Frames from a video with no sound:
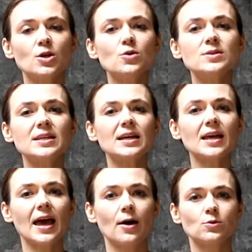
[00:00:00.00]
using a
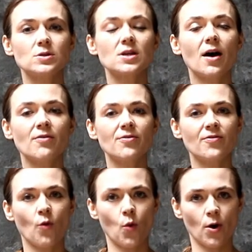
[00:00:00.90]
count of
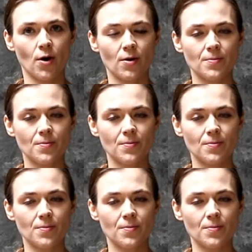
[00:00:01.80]
four.